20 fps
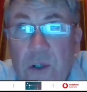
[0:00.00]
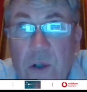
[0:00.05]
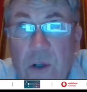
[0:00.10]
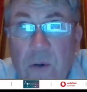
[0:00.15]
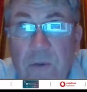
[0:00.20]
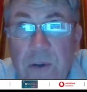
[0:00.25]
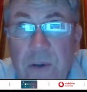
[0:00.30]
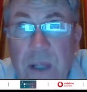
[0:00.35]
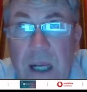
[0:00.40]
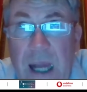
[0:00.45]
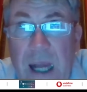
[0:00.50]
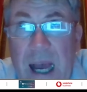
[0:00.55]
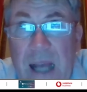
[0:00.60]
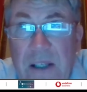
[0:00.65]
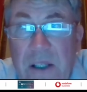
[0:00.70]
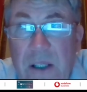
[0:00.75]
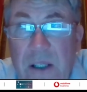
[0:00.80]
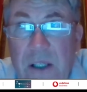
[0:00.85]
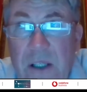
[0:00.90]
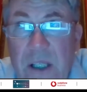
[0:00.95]
we've seen that, I
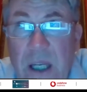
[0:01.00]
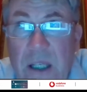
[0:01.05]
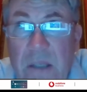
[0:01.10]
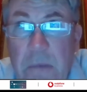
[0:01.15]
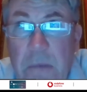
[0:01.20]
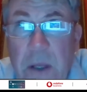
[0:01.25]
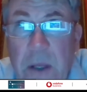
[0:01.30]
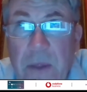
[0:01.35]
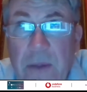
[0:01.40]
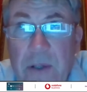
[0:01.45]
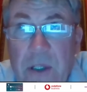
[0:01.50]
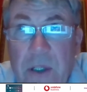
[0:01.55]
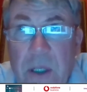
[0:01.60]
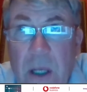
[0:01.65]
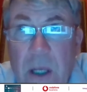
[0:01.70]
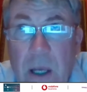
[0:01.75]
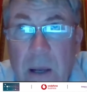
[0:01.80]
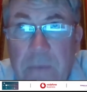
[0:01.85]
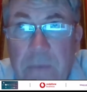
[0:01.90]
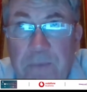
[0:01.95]
think,
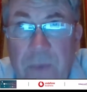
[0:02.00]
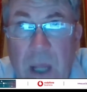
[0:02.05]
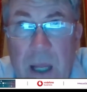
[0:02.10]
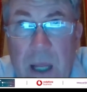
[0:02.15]
reinforced over the